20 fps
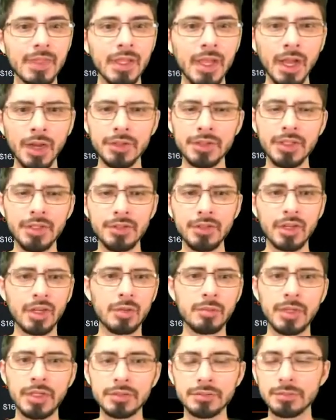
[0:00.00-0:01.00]
Oh, didn't talk
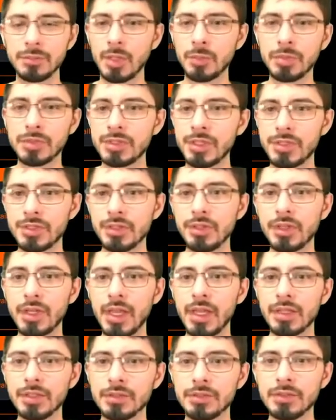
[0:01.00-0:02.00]
about my position.
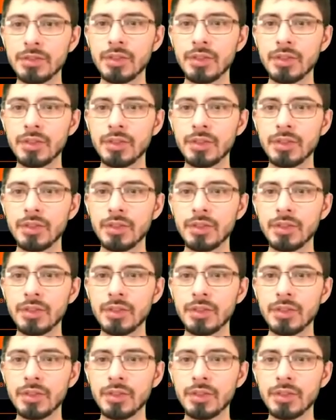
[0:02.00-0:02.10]
Okay,